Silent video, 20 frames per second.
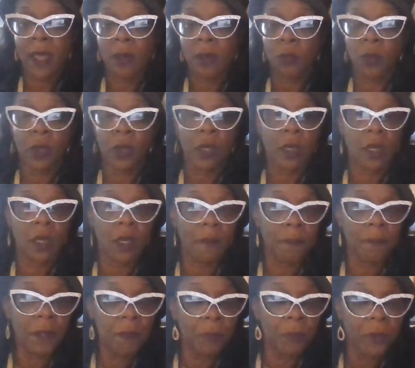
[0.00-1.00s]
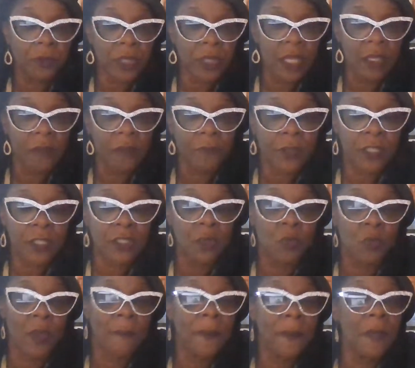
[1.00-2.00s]
what people think of us and
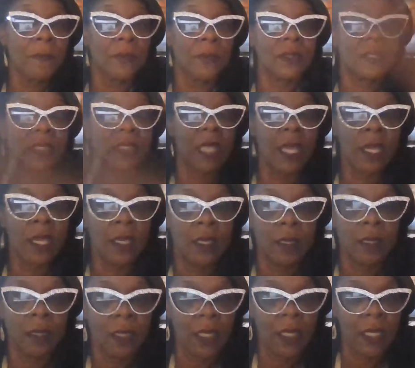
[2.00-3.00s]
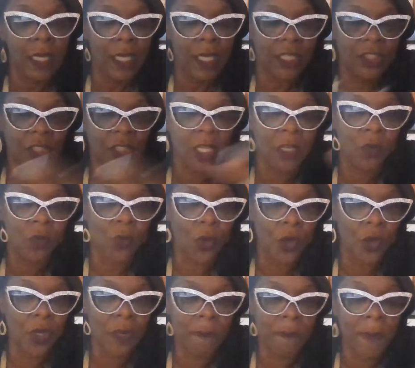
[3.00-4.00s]
what people say, instead of
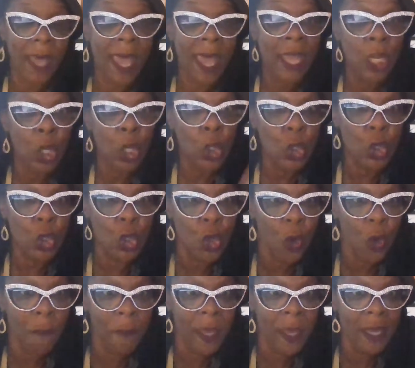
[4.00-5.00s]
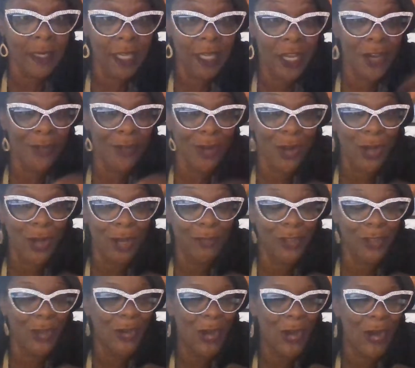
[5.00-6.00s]
worrying about you being the hero of
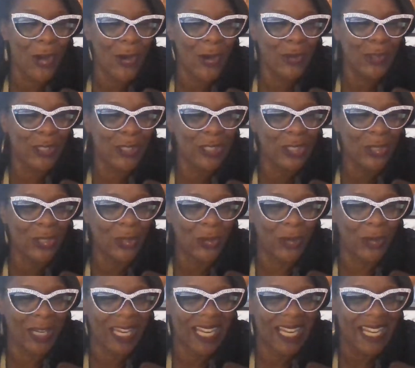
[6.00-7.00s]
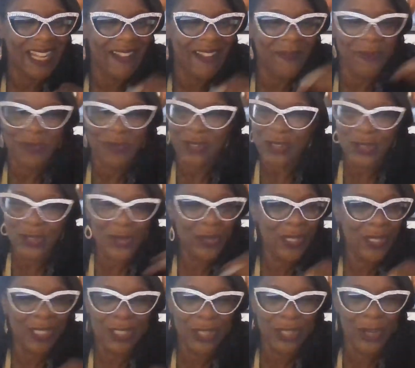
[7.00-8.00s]
your own story. You
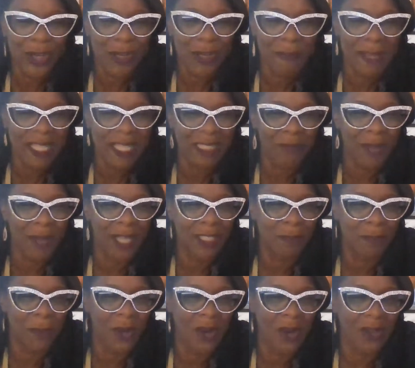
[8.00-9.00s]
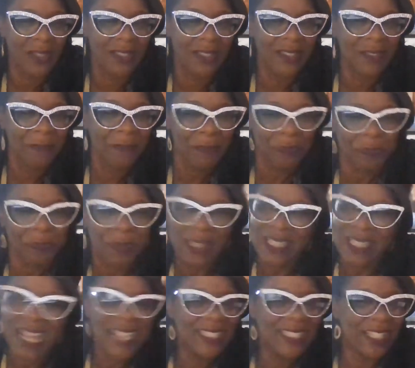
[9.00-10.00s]
deserve the best, my sparklers. That's a